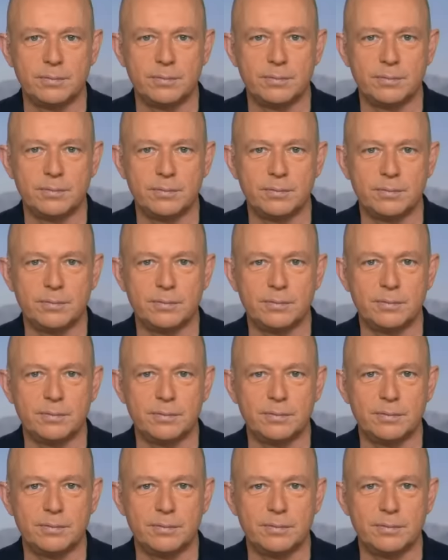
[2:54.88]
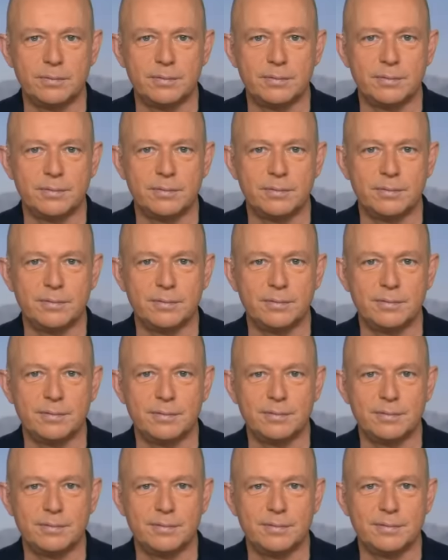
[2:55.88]

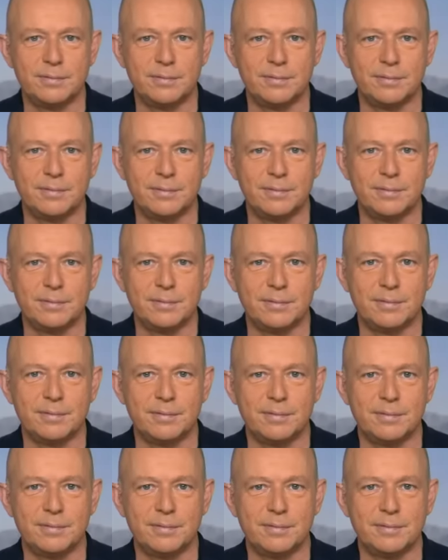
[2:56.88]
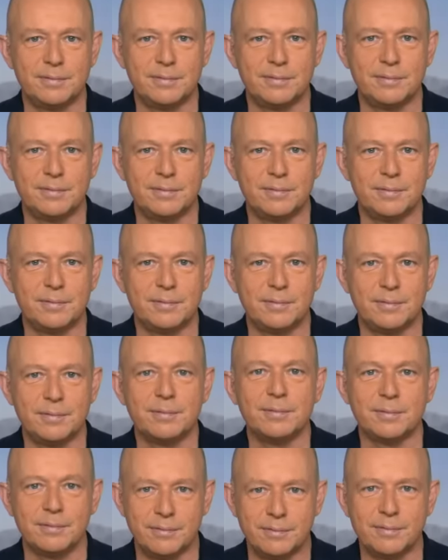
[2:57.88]

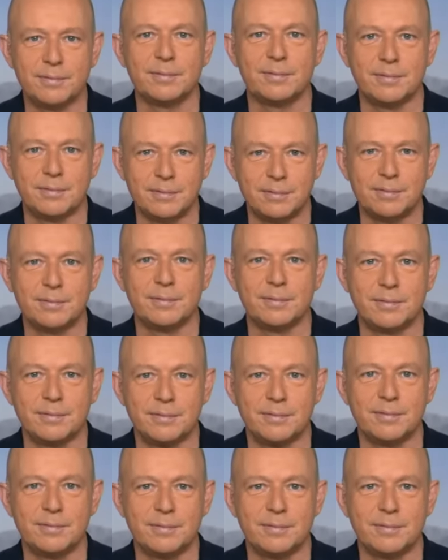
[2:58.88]
(not speaking)